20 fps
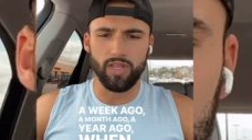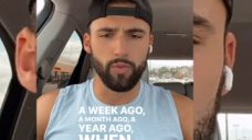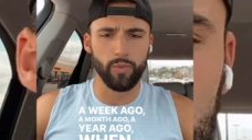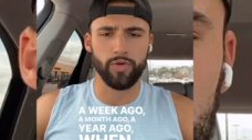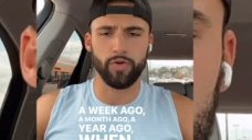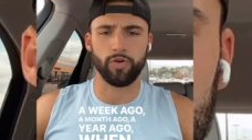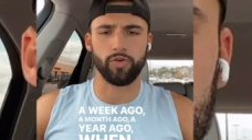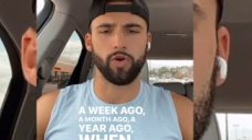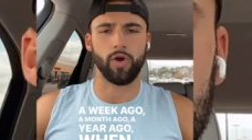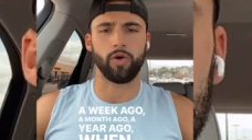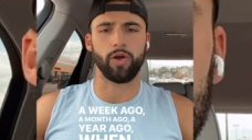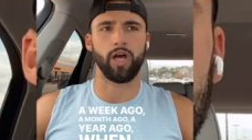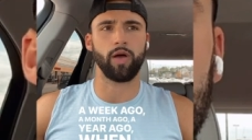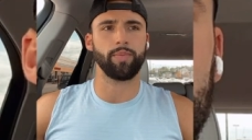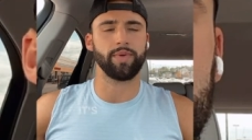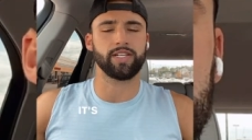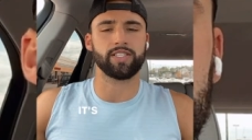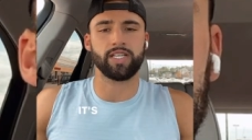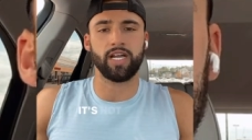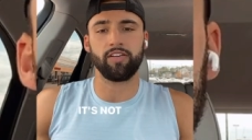when you were growing
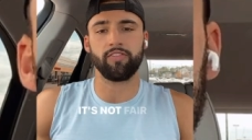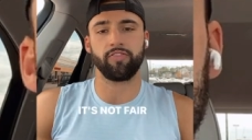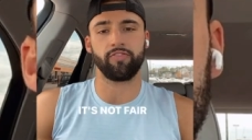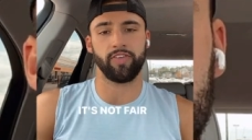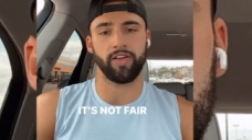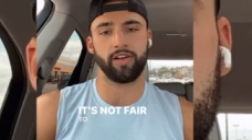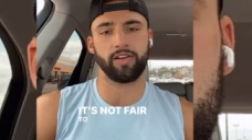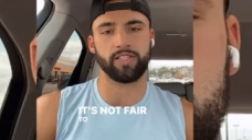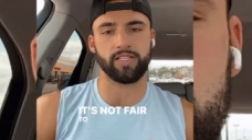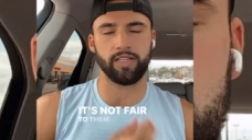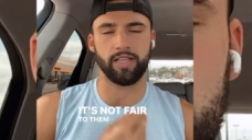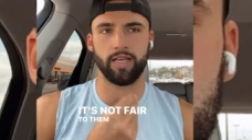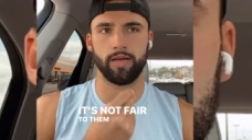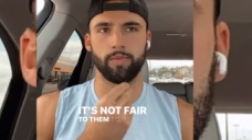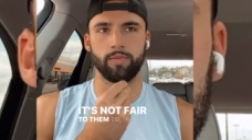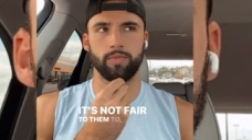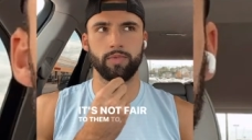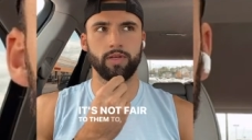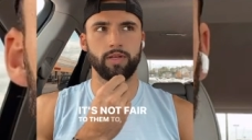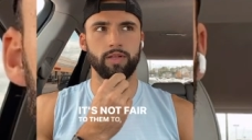up, it's not fair to
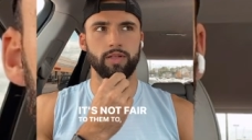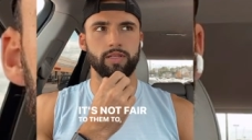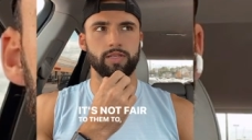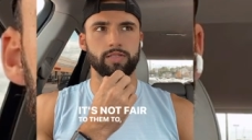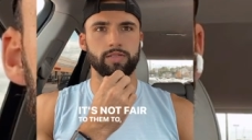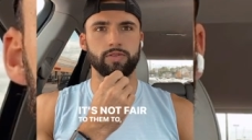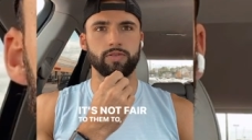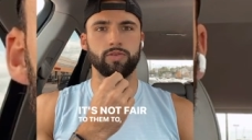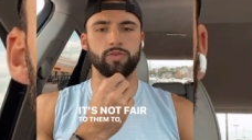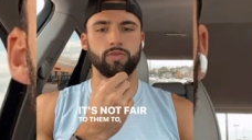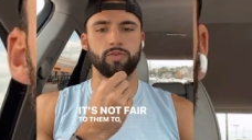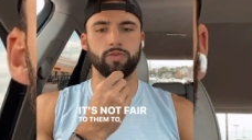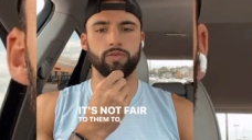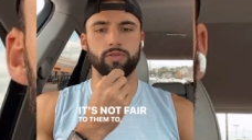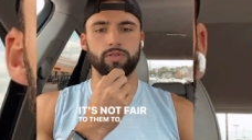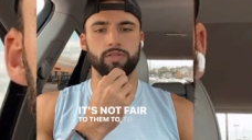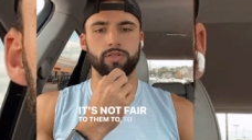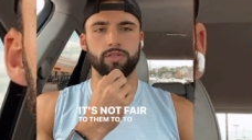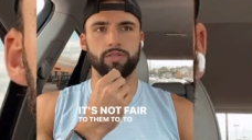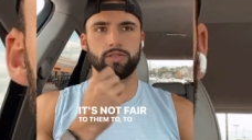them to